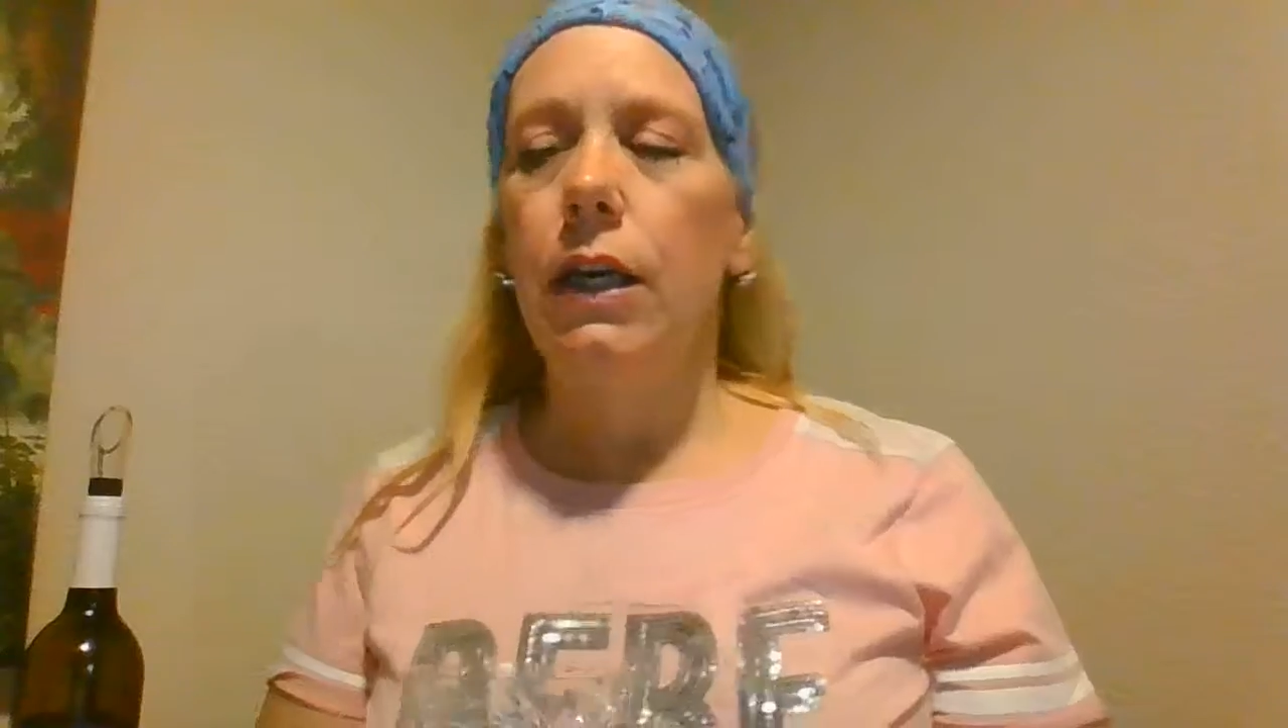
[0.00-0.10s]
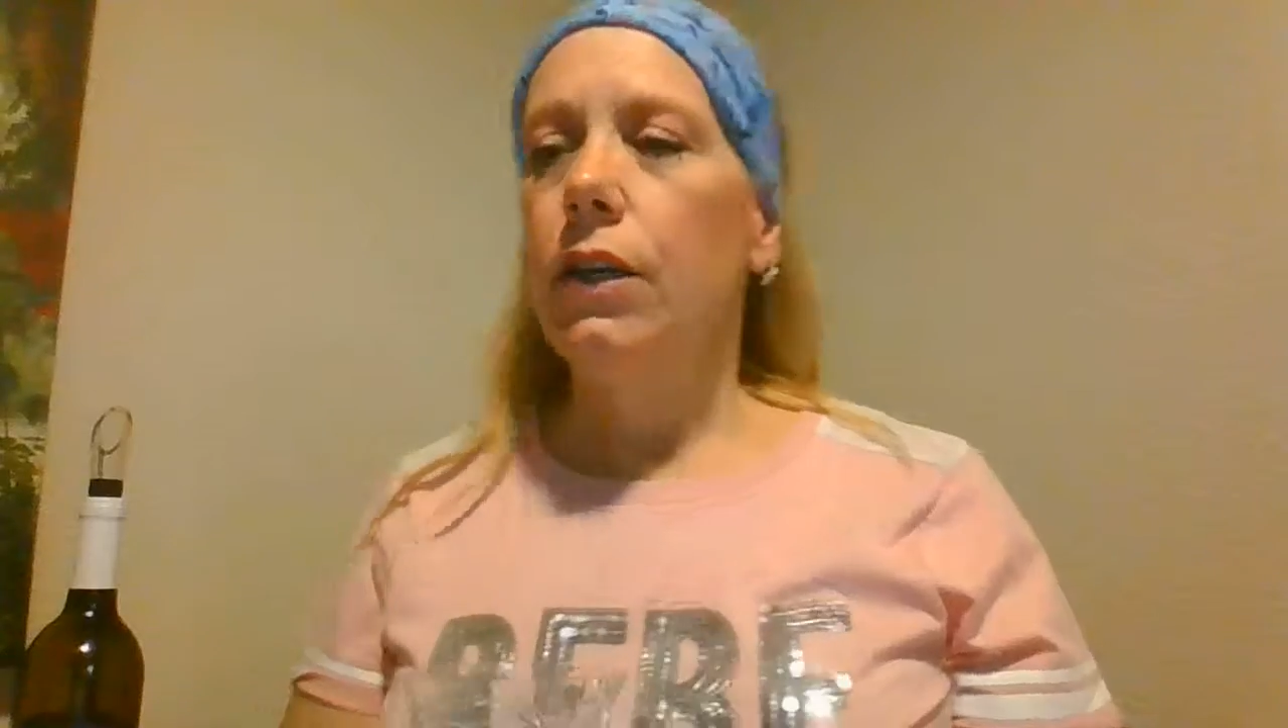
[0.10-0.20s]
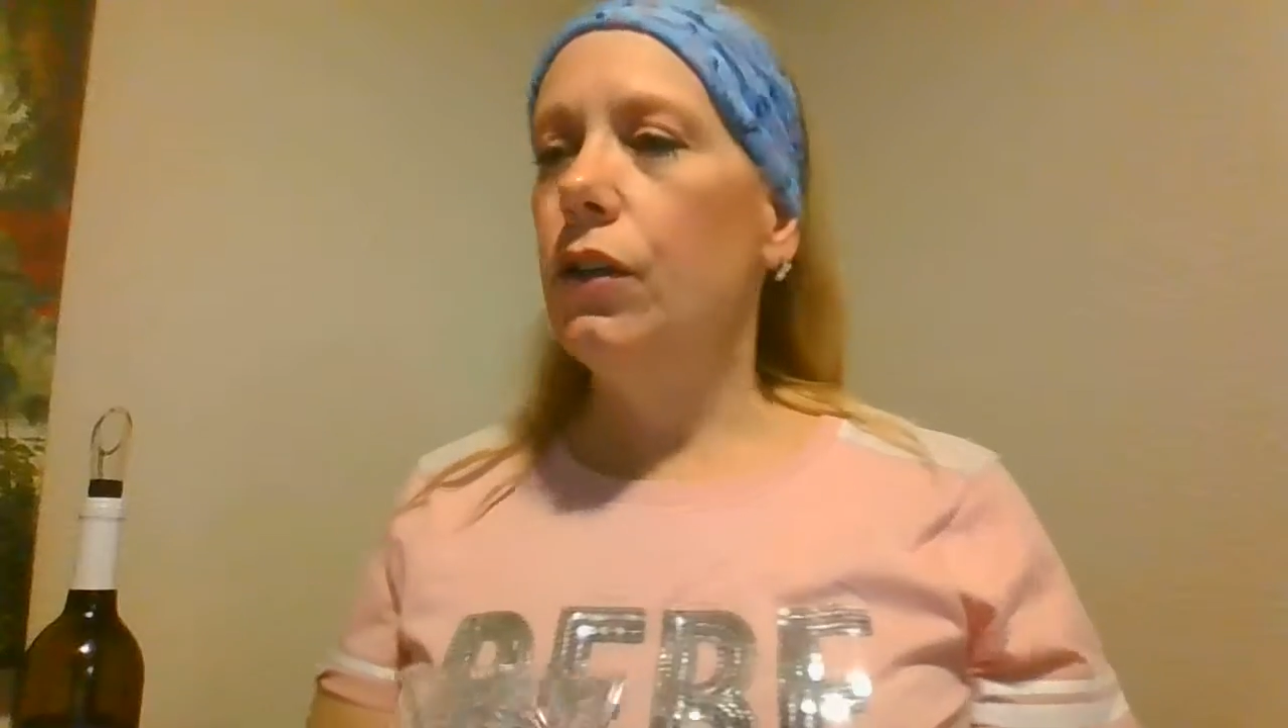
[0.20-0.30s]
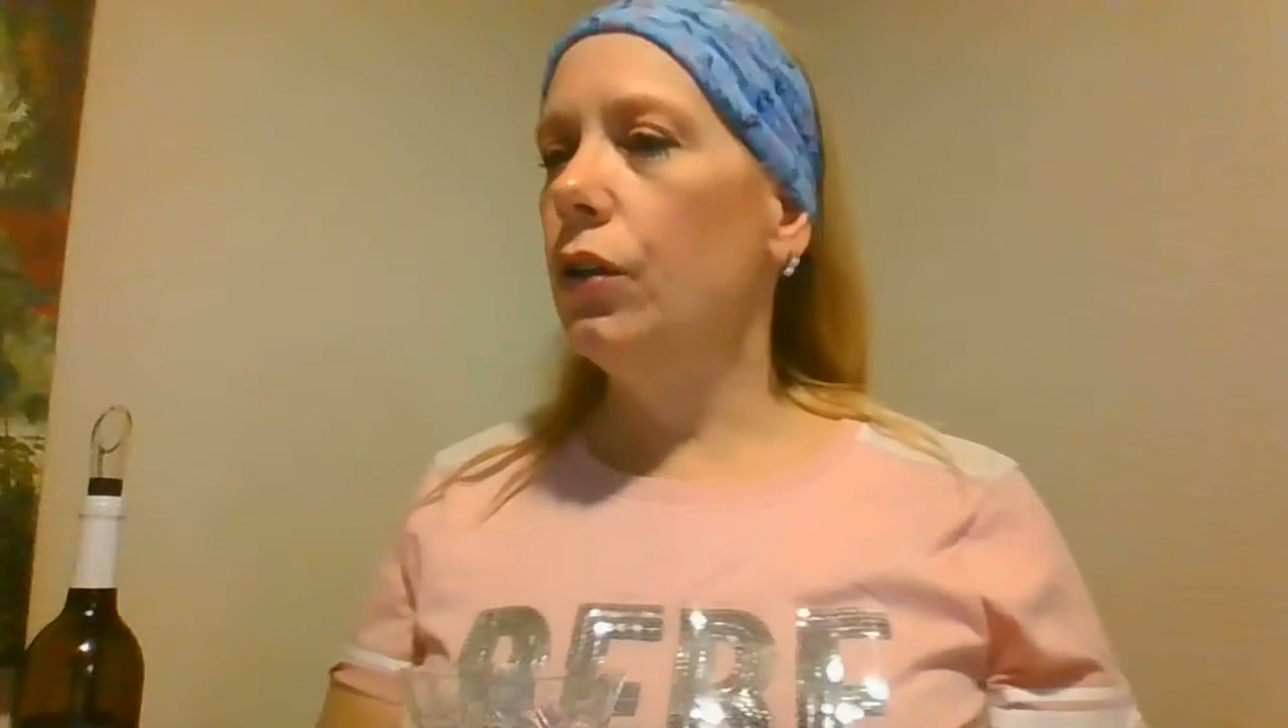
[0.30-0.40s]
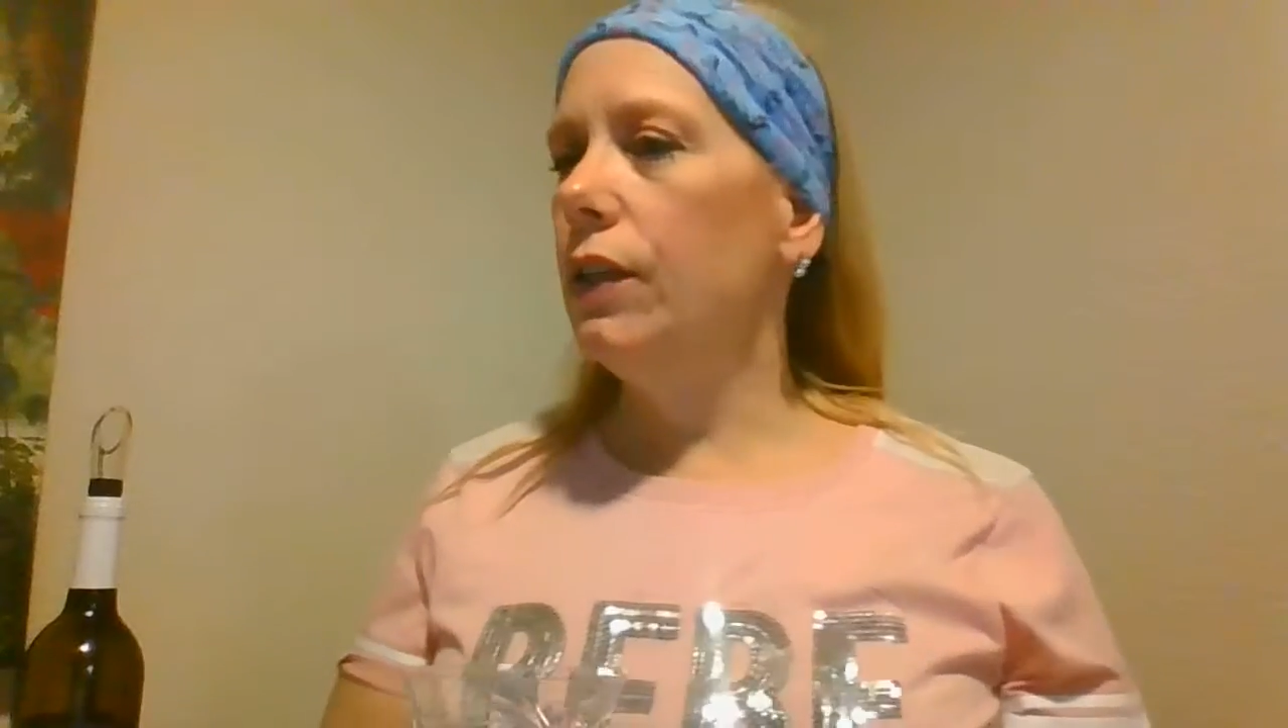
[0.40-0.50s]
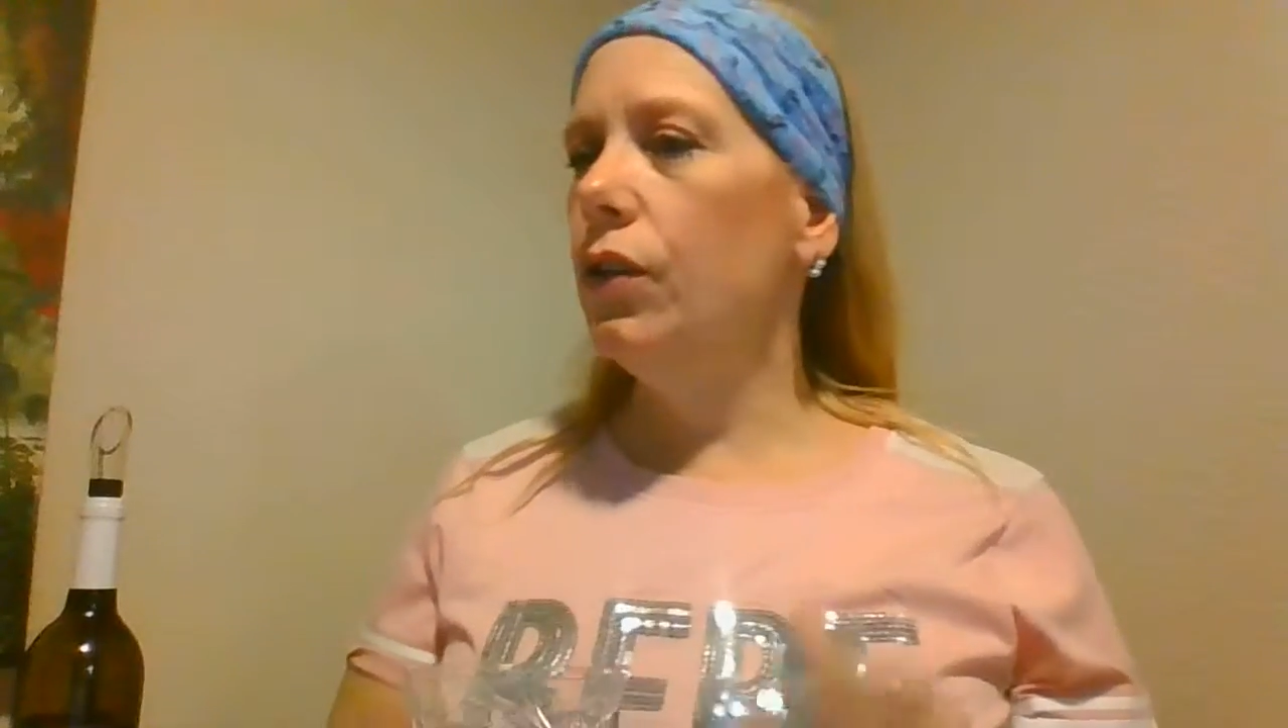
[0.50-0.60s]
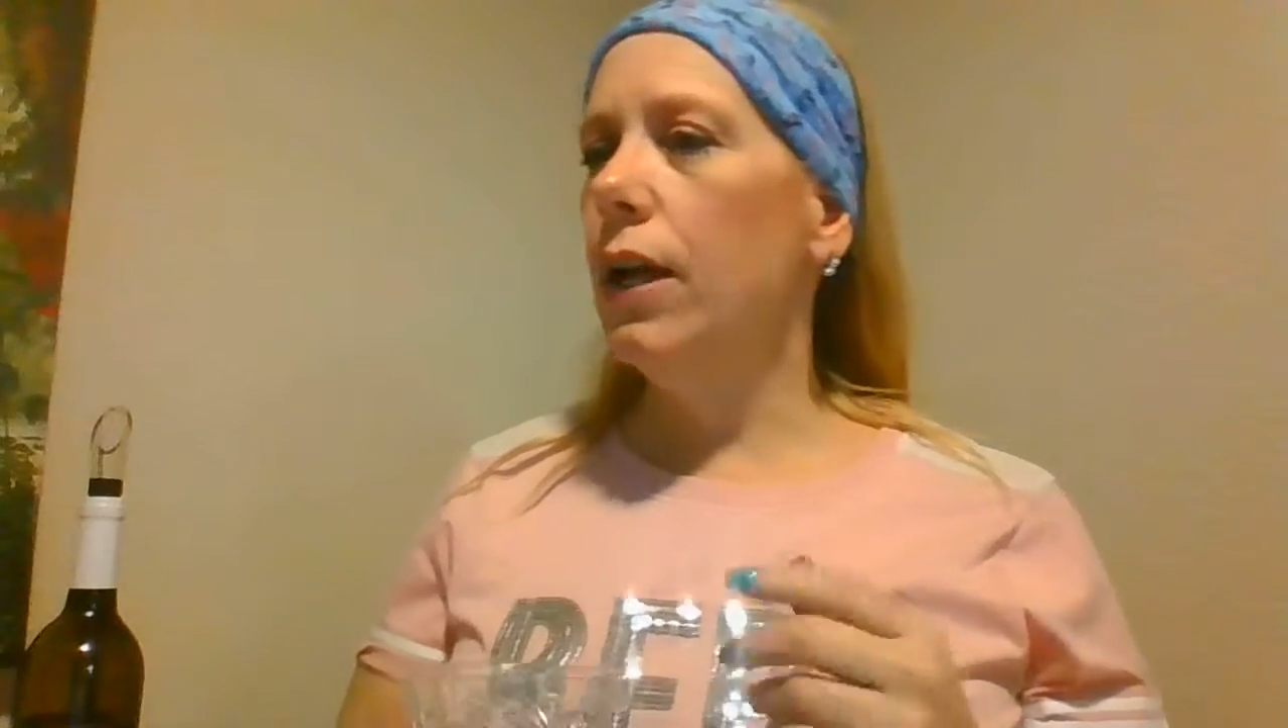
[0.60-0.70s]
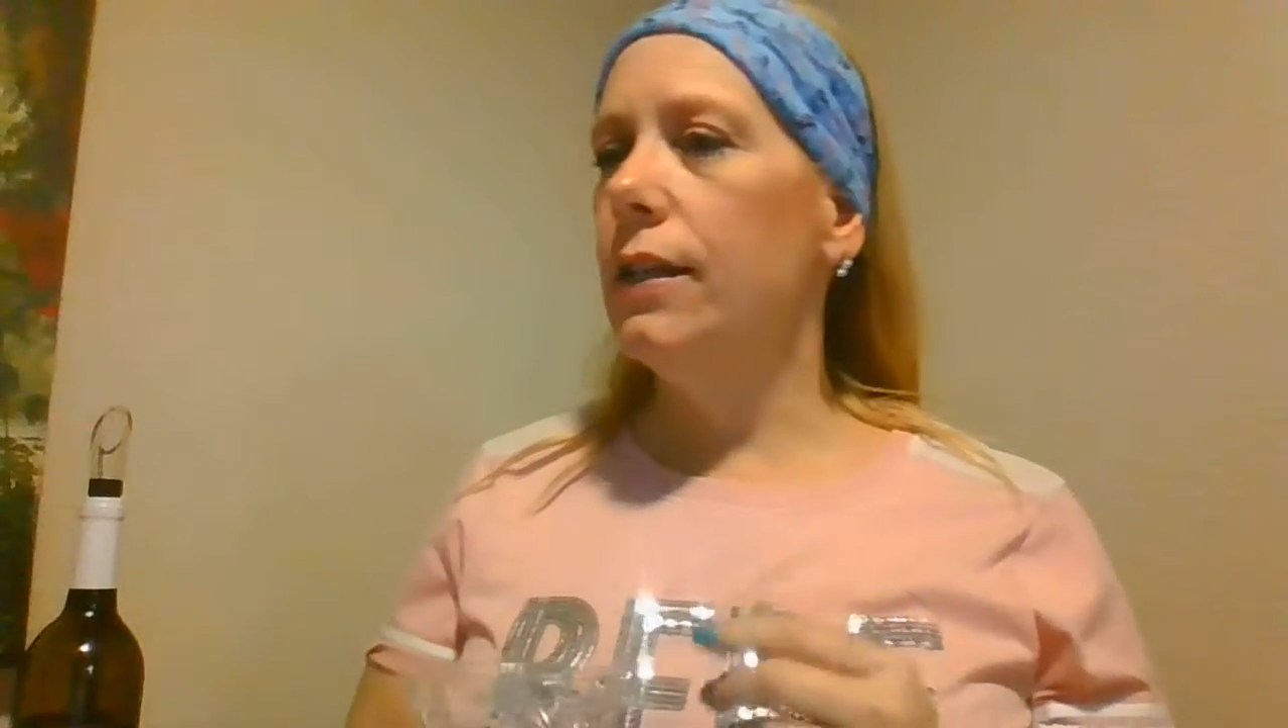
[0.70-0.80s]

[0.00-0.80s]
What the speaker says: So let's go ahead